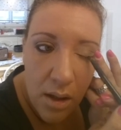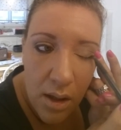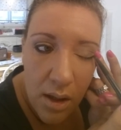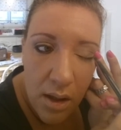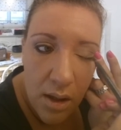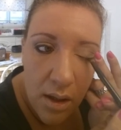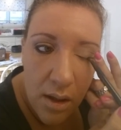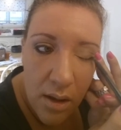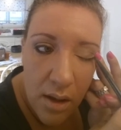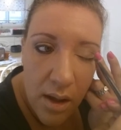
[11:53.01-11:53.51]

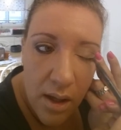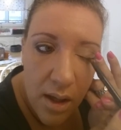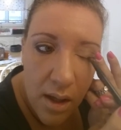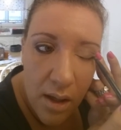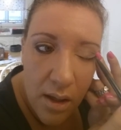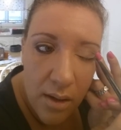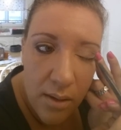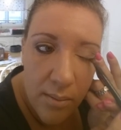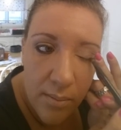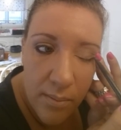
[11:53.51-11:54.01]
and
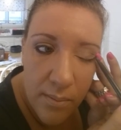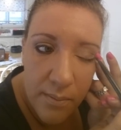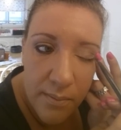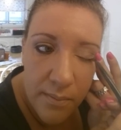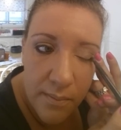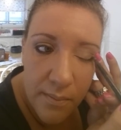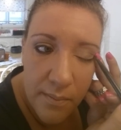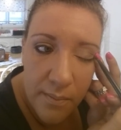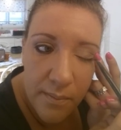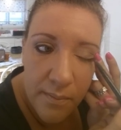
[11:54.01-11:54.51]

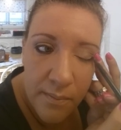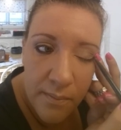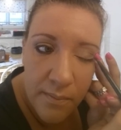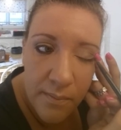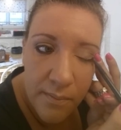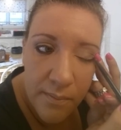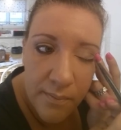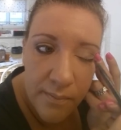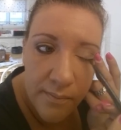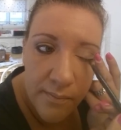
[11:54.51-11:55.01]
then
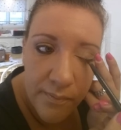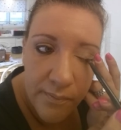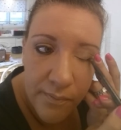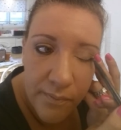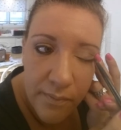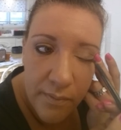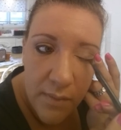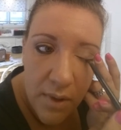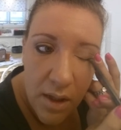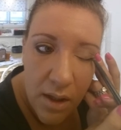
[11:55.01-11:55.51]

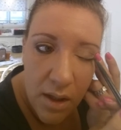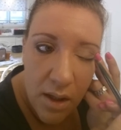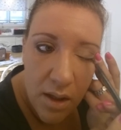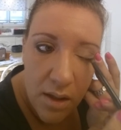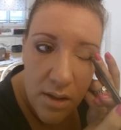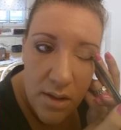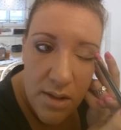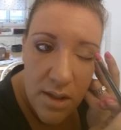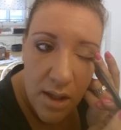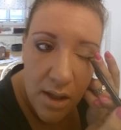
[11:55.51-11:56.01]
my
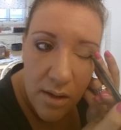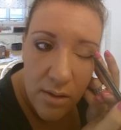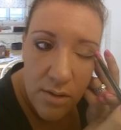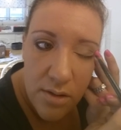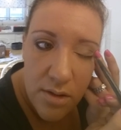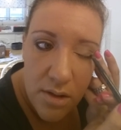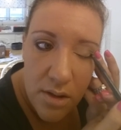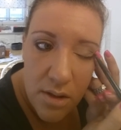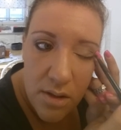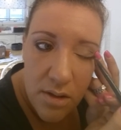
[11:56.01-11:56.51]
God, these
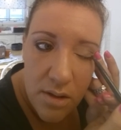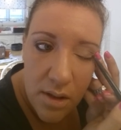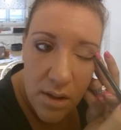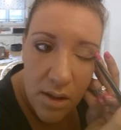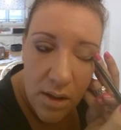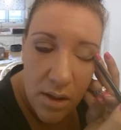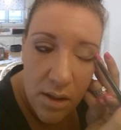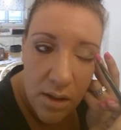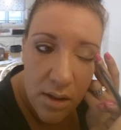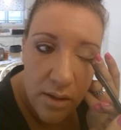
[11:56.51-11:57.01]
allergies, I
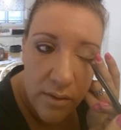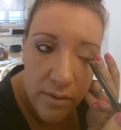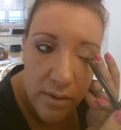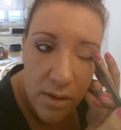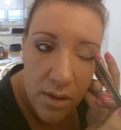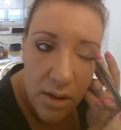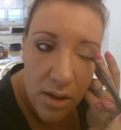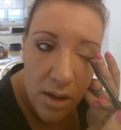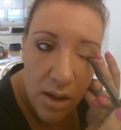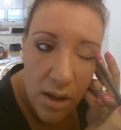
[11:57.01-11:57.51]
can't
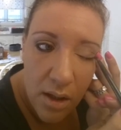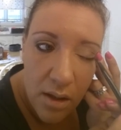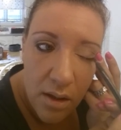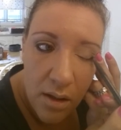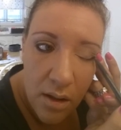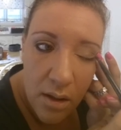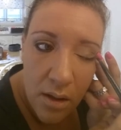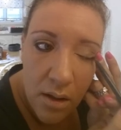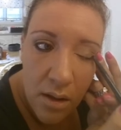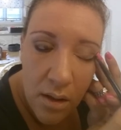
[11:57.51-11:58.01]
even today.
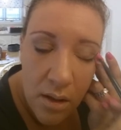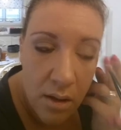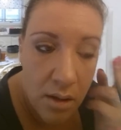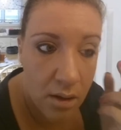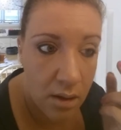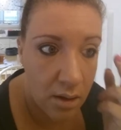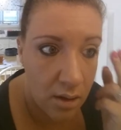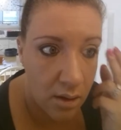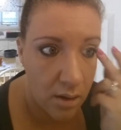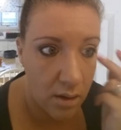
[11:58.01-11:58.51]

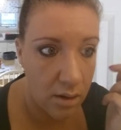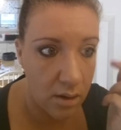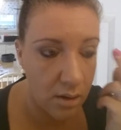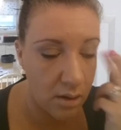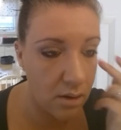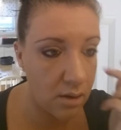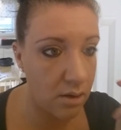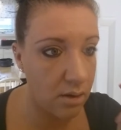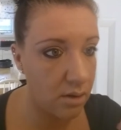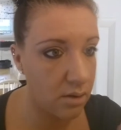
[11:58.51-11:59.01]

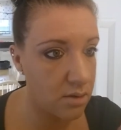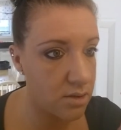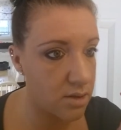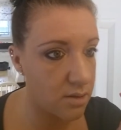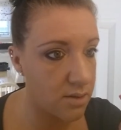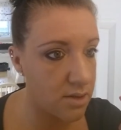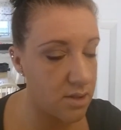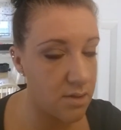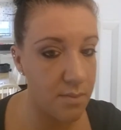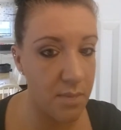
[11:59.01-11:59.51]

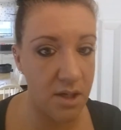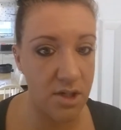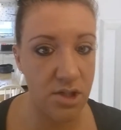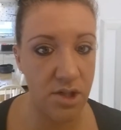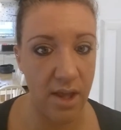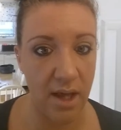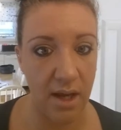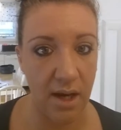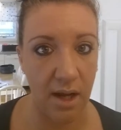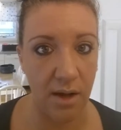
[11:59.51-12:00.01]
So I
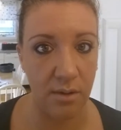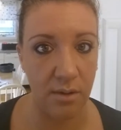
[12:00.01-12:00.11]
smudge that